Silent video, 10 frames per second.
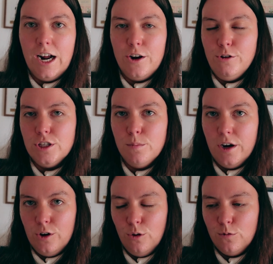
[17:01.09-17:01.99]
how to use the
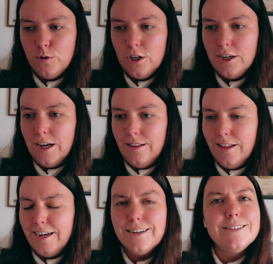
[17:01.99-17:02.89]
buttonhole foot and
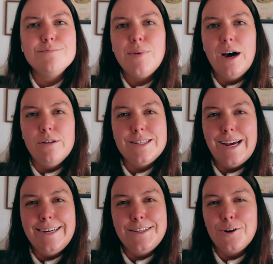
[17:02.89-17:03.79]
like how to
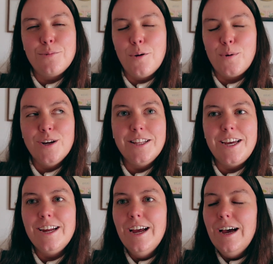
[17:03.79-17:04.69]
size it
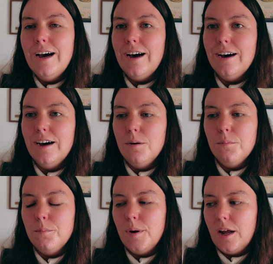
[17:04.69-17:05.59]
appropriately.
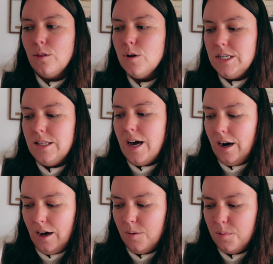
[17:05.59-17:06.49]
But I looked
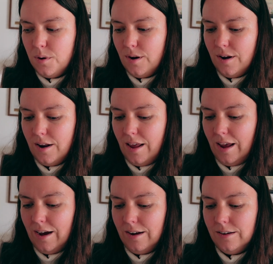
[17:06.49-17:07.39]
that up,
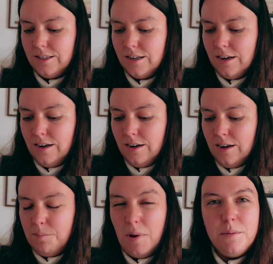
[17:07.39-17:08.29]
and
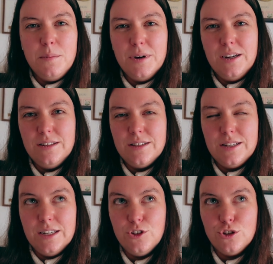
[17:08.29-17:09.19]
maybe my
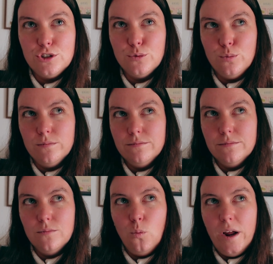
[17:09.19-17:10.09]
stitch
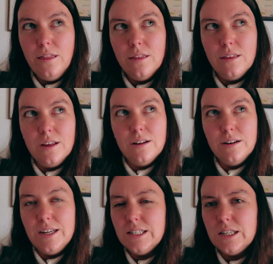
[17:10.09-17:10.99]
width
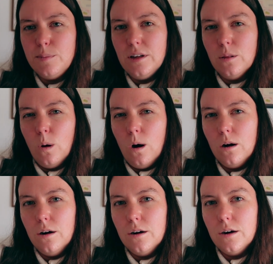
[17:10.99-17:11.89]
needs to be
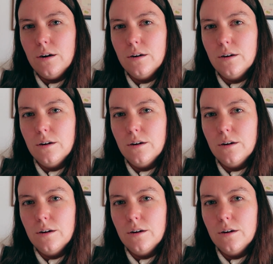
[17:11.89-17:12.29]
longer?